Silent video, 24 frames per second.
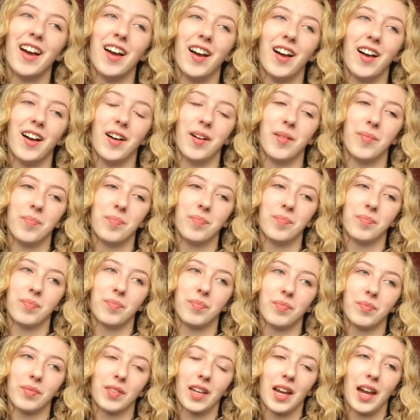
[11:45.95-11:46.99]

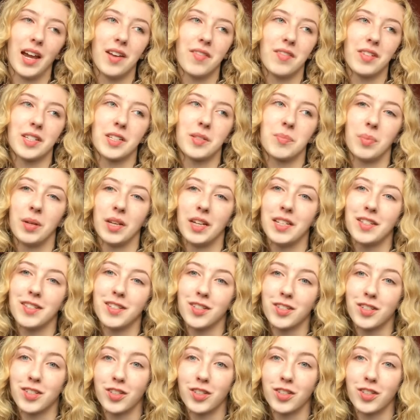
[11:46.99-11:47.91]
Kind of explains the